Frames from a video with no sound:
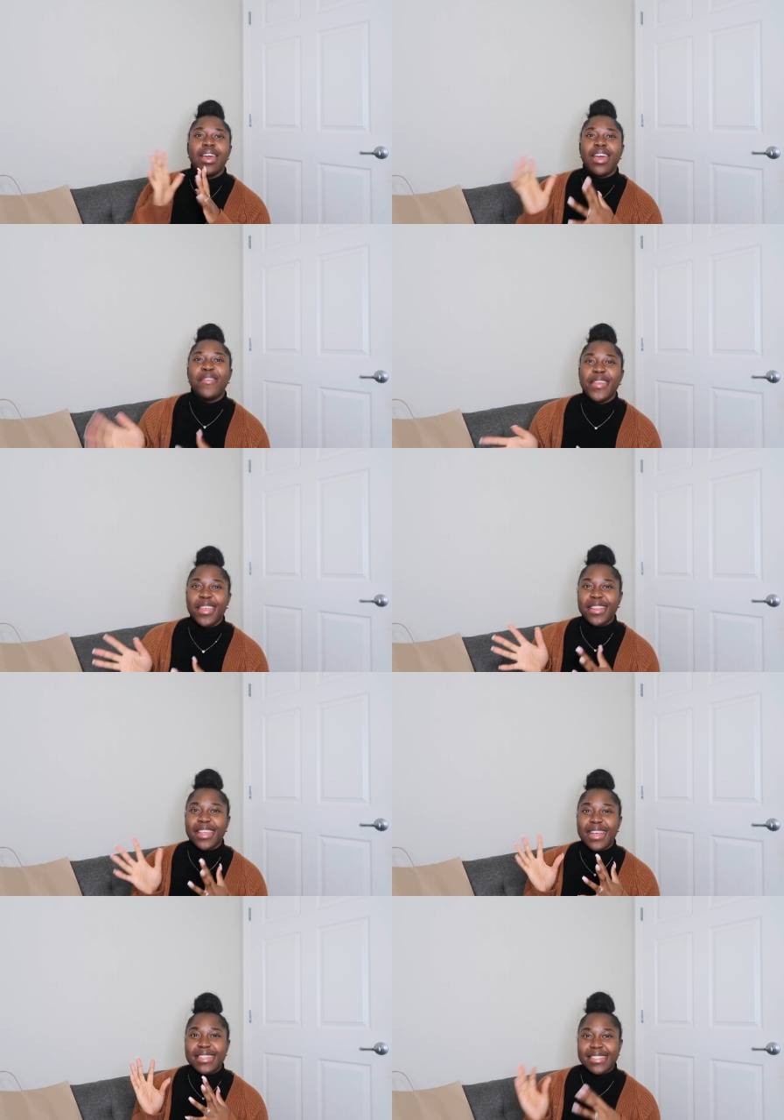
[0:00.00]
everything
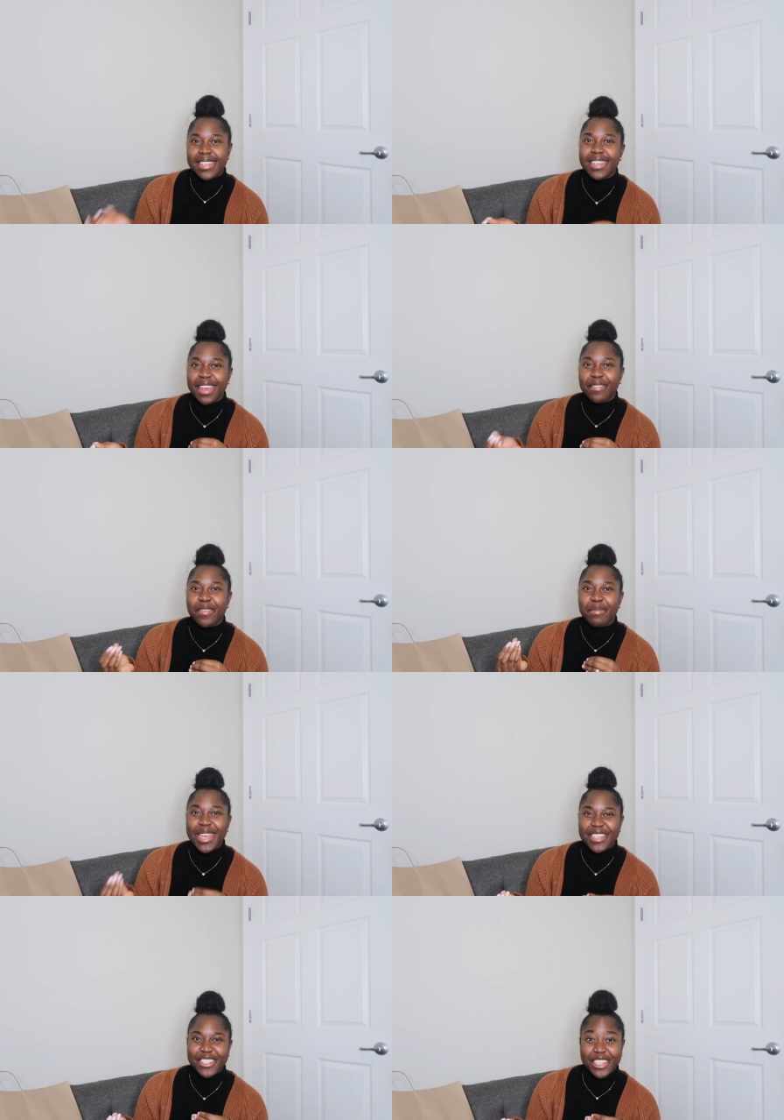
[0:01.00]
that I did get from
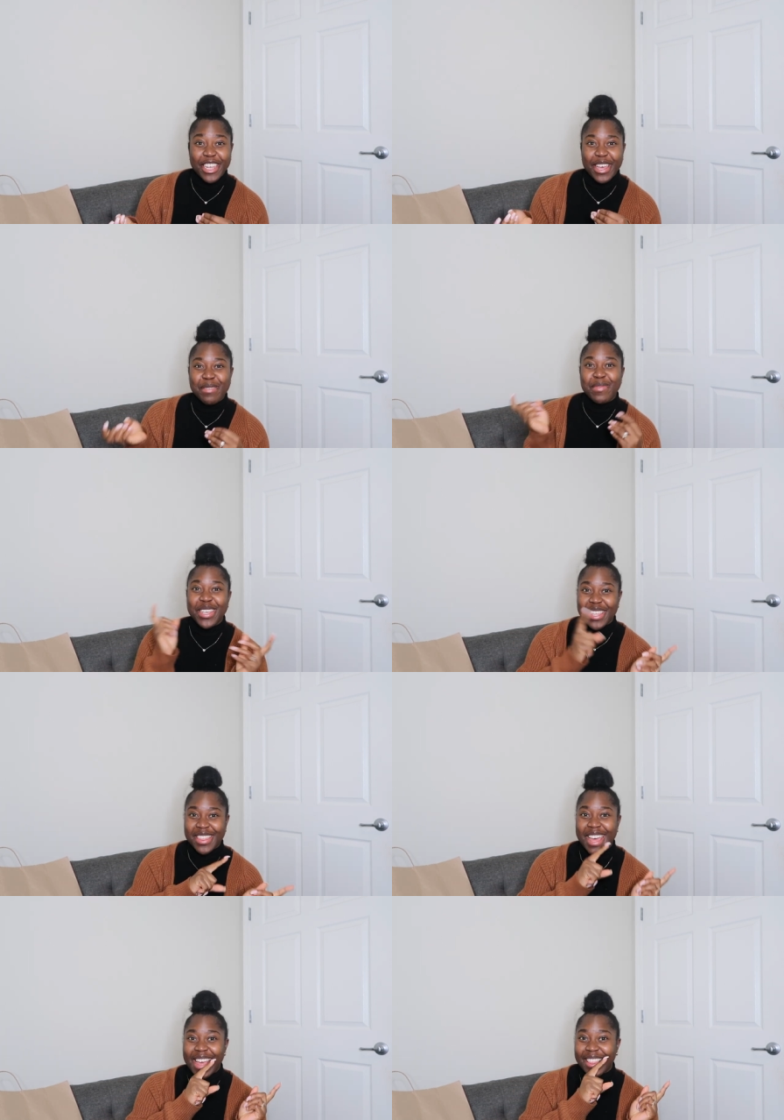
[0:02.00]
H and M
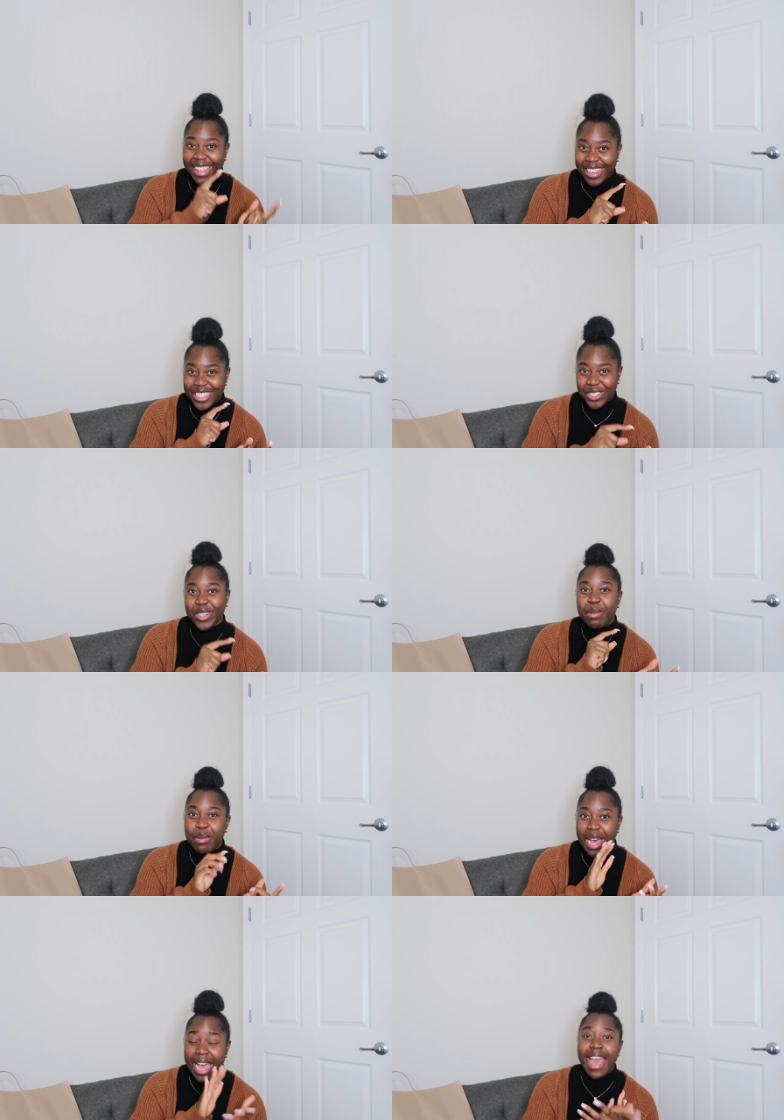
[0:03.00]
in that last trip.
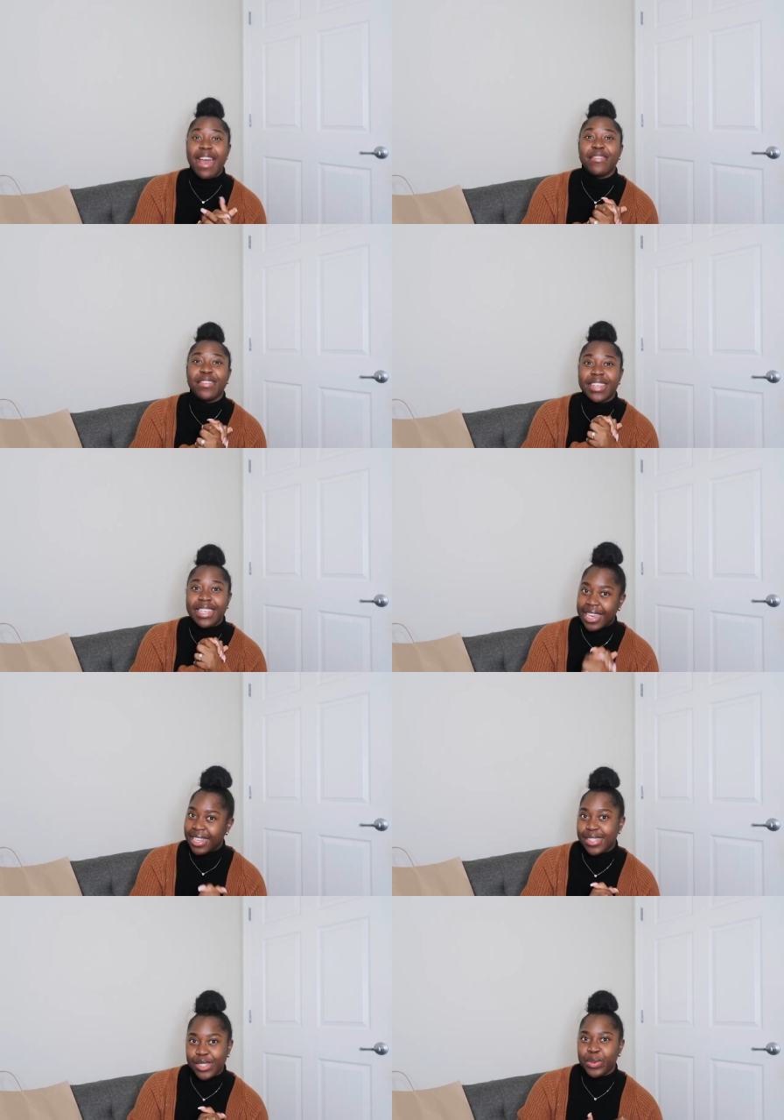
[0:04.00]
I have
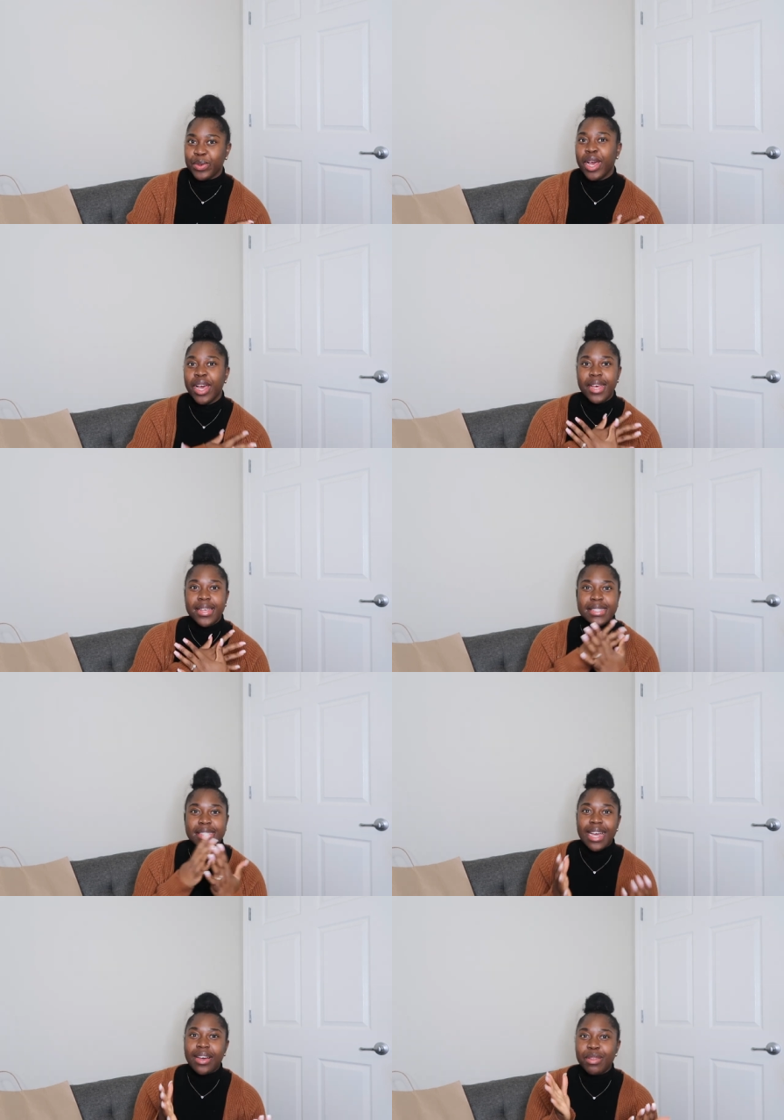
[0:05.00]
yet to
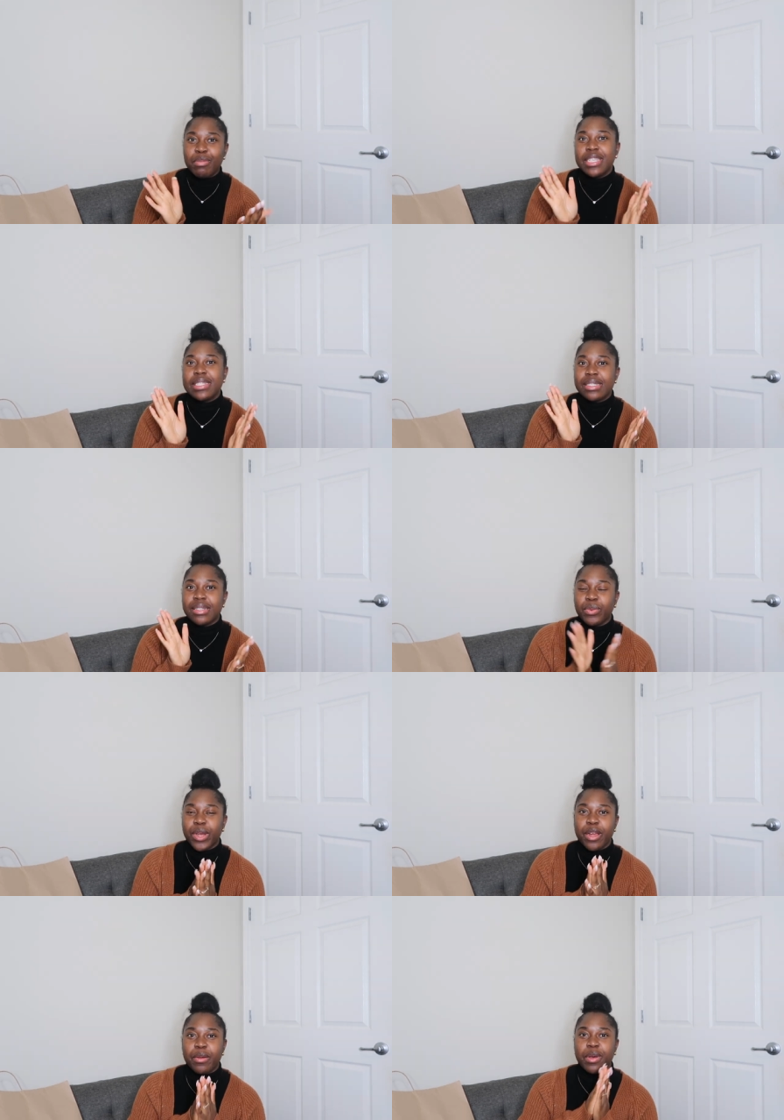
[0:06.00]
style the pieces and
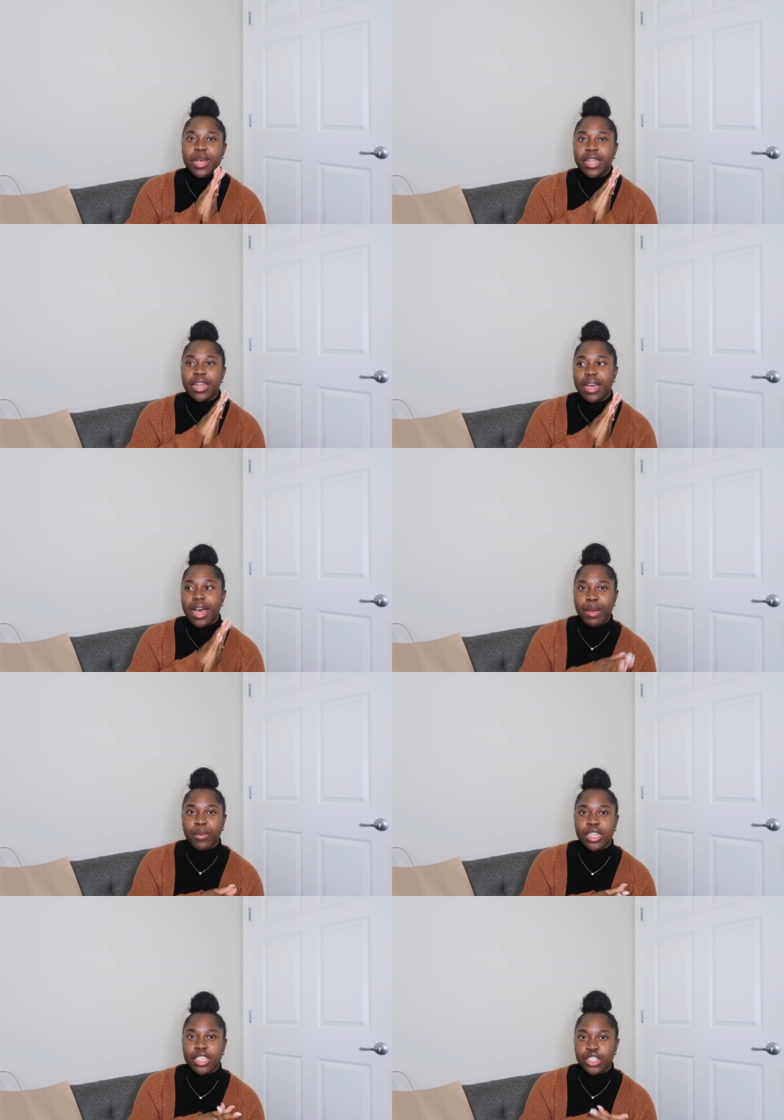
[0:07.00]
wear it, but I wanted to